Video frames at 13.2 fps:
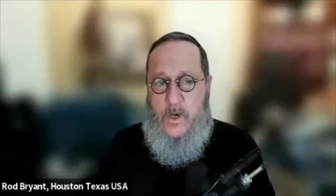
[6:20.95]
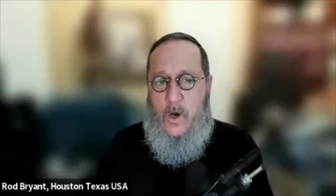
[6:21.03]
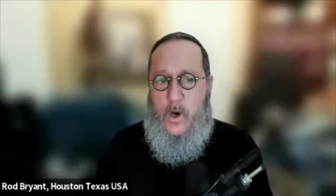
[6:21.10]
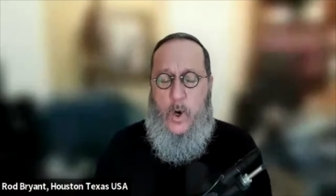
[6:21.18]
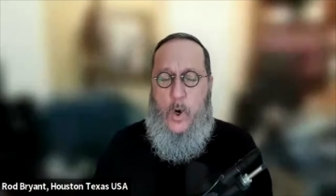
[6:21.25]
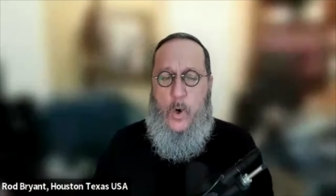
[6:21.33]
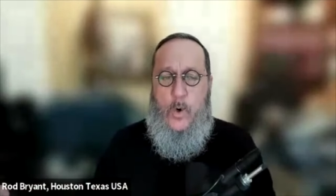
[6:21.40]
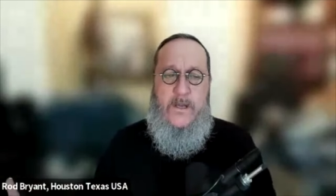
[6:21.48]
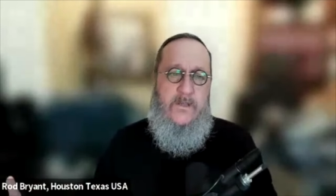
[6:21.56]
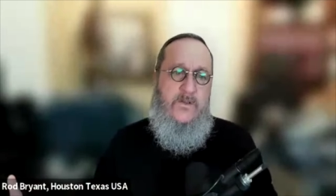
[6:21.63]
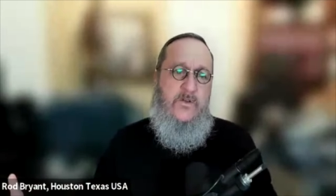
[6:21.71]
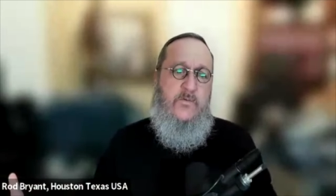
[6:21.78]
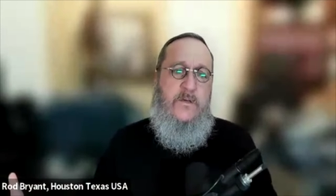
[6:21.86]
Our whole
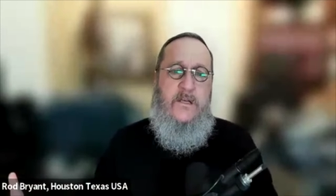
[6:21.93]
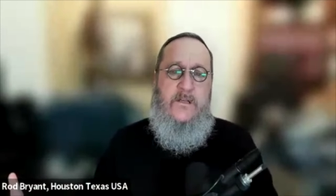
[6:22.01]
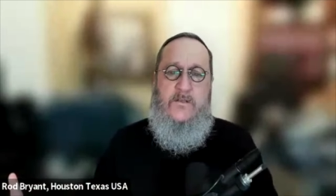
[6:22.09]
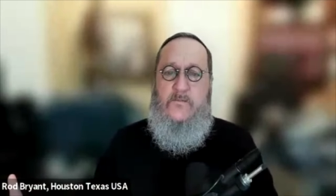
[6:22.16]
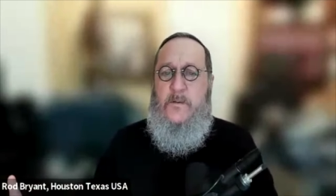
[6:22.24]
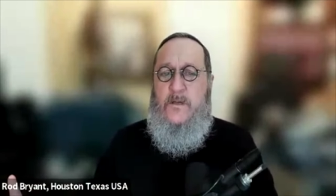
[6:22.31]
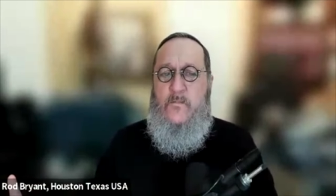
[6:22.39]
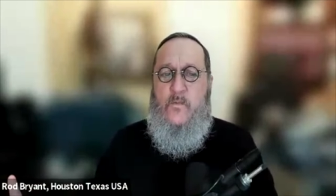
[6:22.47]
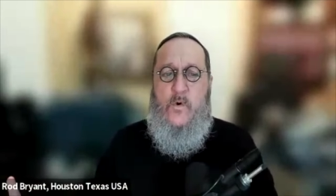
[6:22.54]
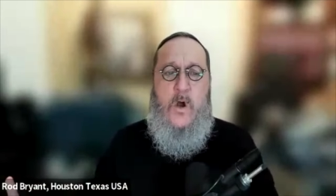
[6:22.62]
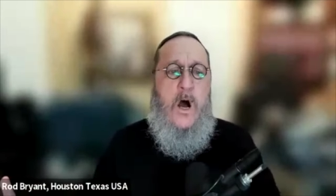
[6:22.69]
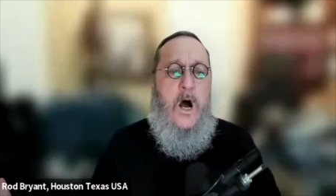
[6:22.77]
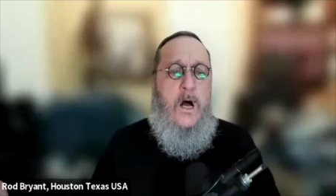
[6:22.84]
history has been
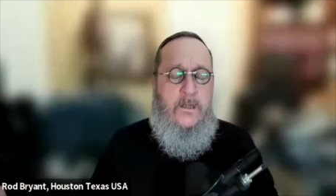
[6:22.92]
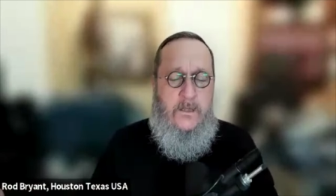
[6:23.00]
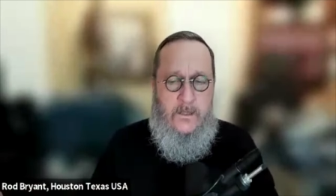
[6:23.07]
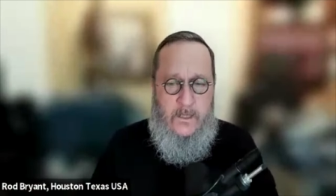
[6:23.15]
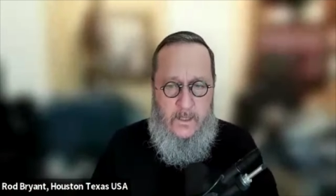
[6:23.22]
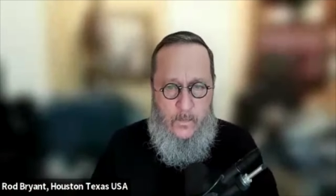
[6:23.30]
wrought